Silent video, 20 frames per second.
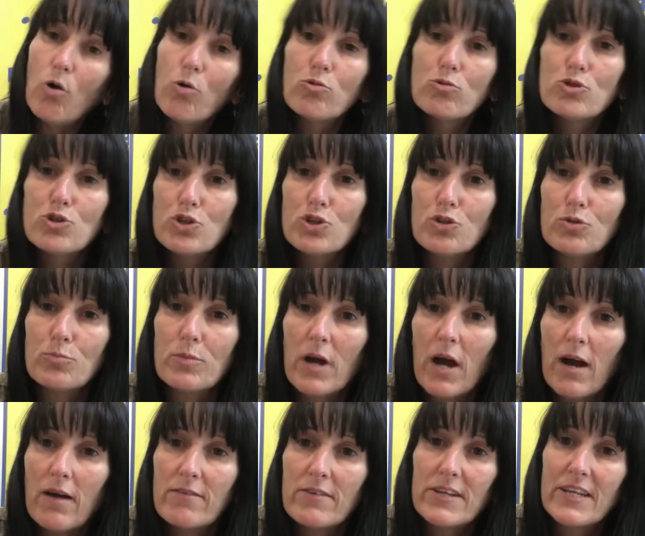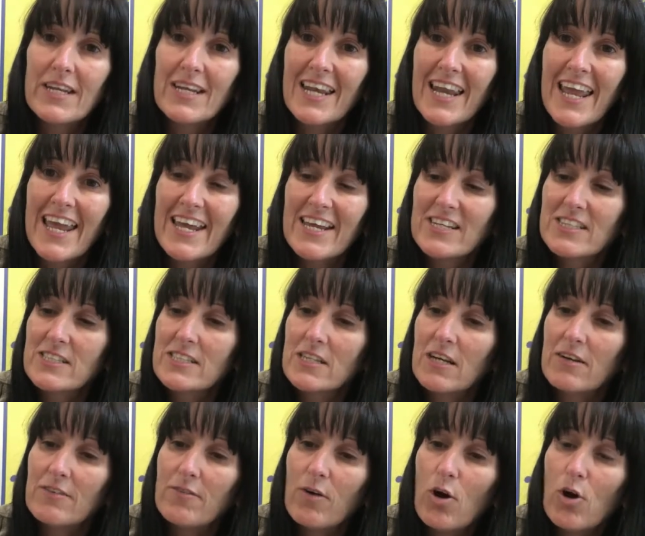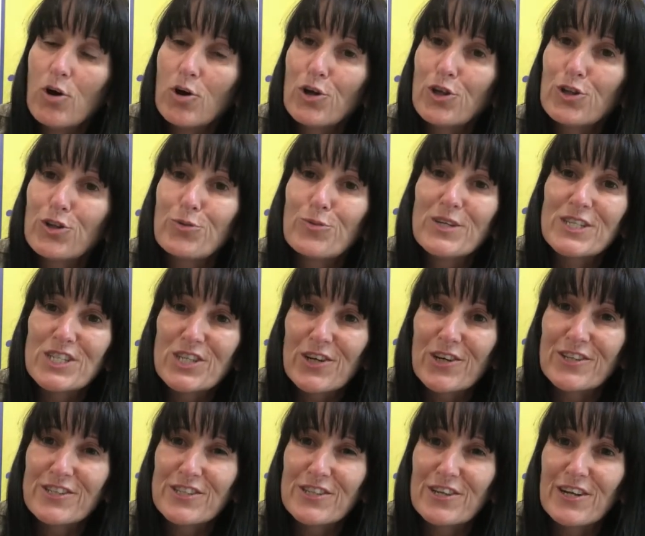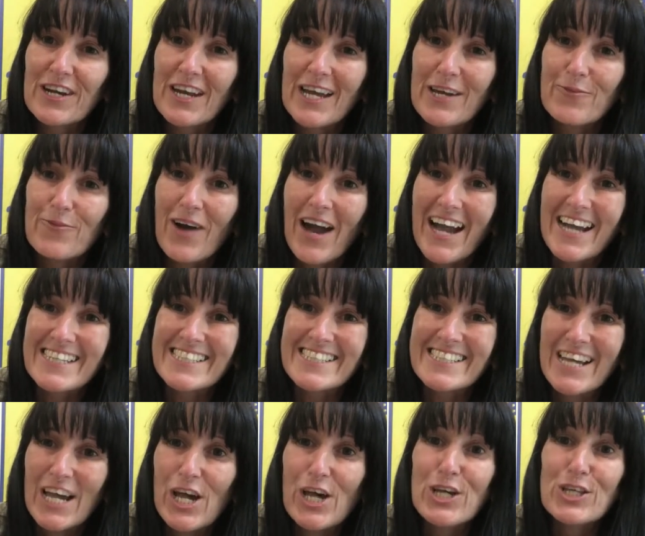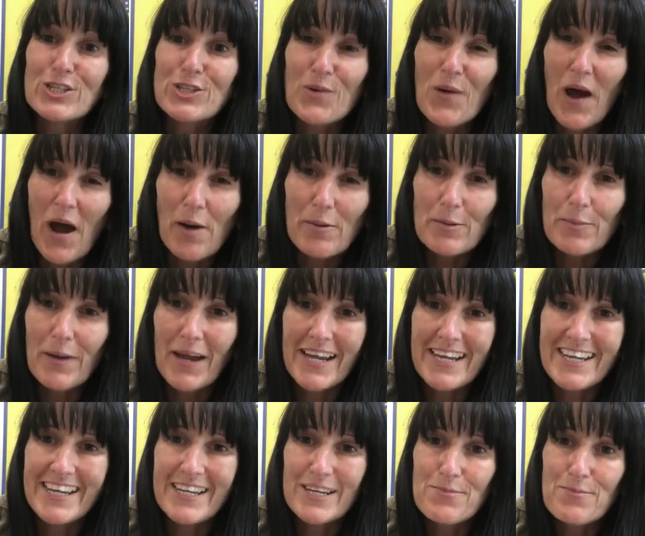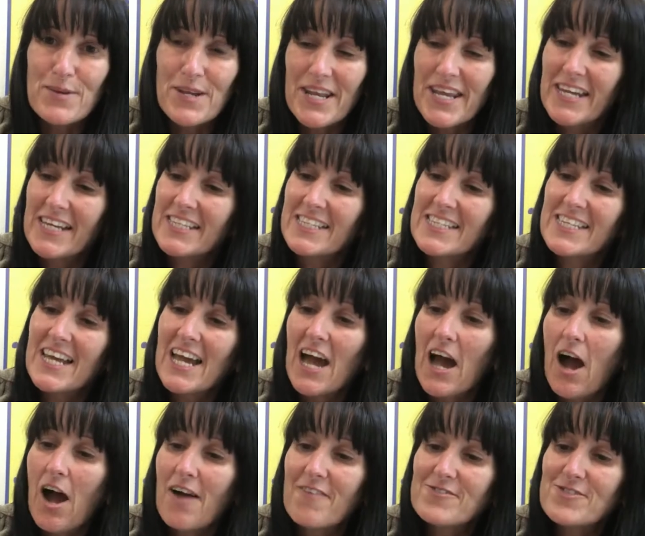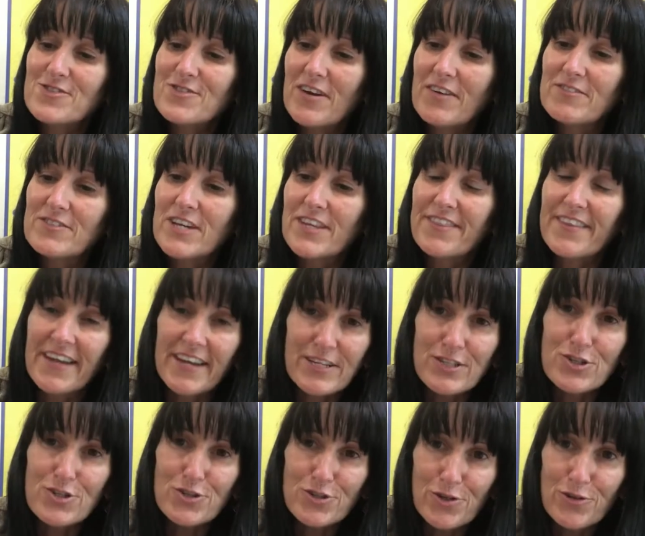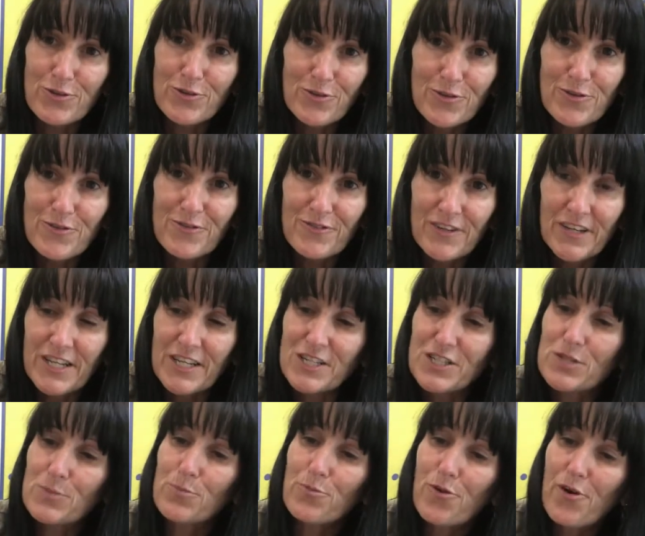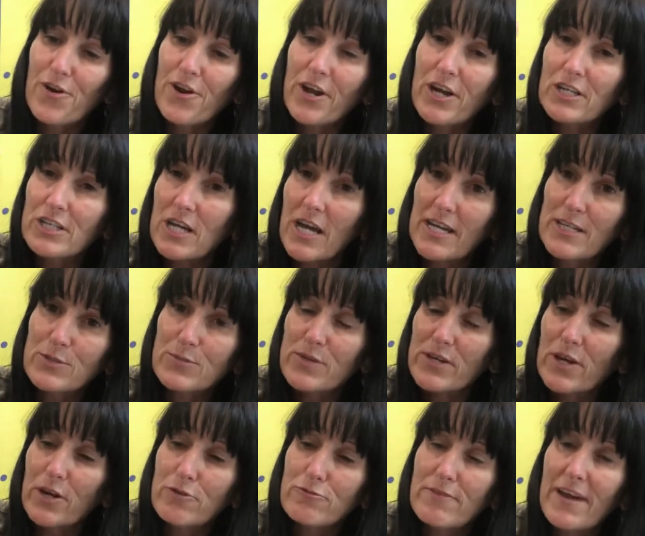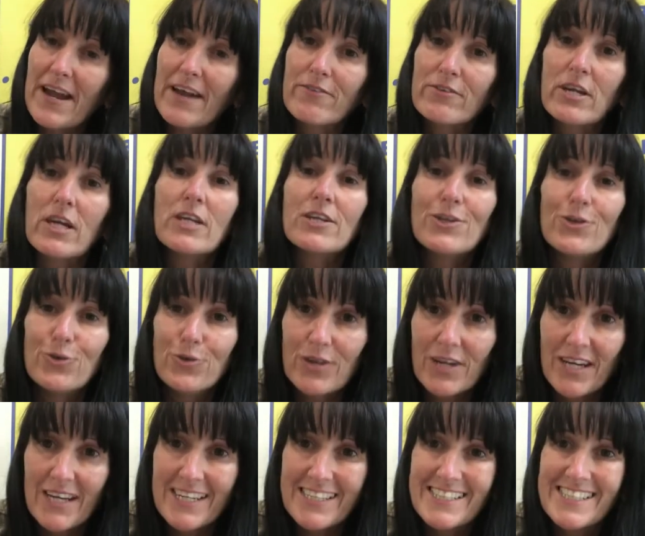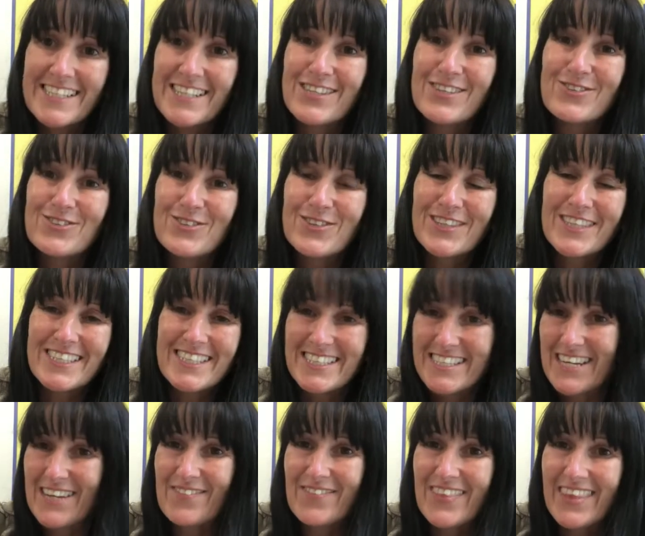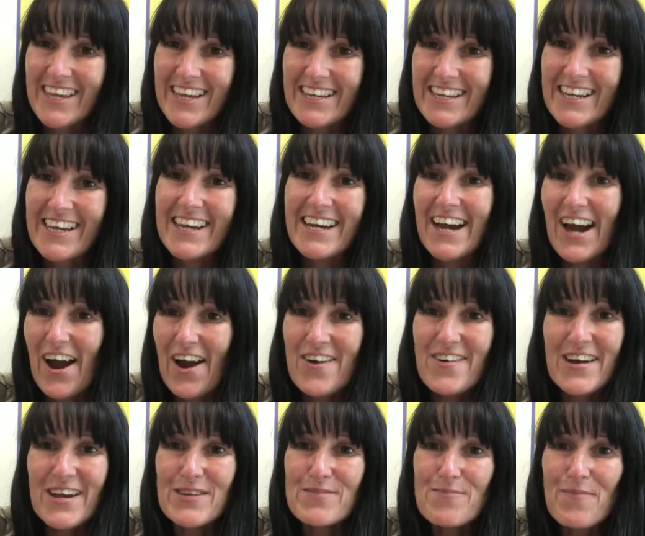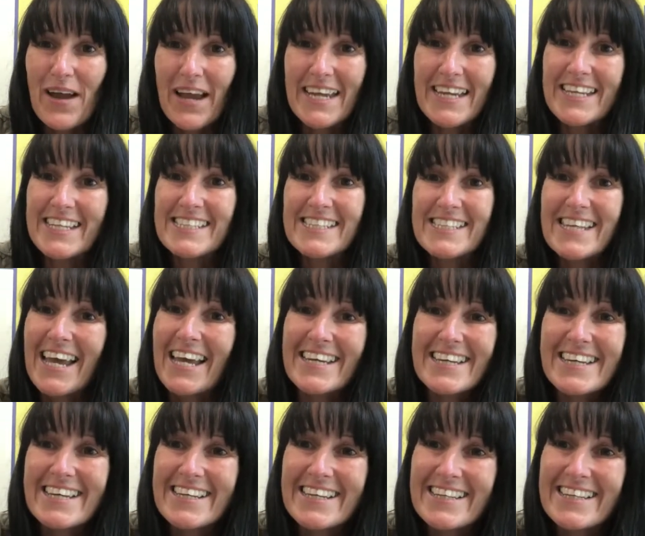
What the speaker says: tube covered in layers of hot glue, which are going to look like wax. So I'll be back in a minute after I've done that to show you the finished product as we go round. And you can continue doing the same thing. All right, back in a sec.